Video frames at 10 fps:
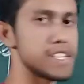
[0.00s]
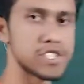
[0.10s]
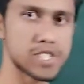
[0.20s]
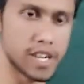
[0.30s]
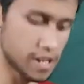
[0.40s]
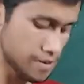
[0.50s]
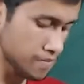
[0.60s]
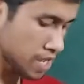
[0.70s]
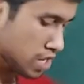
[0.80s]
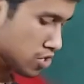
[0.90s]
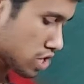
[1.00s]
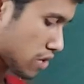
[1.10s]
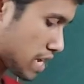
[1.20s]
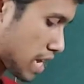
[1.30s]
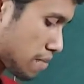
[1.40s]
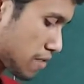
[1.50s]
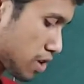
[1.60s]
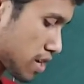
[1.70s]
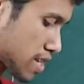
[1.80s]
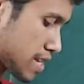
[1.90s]
instant. So now tell me,
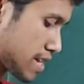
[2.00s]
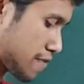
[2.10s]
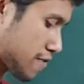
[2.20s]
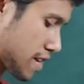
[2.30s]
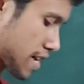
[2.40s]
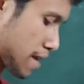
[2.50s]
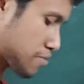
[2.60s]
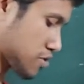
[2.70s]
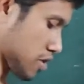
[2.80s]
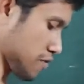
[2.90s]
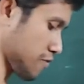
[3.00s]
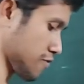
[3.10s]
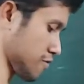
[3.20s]
what are the different types of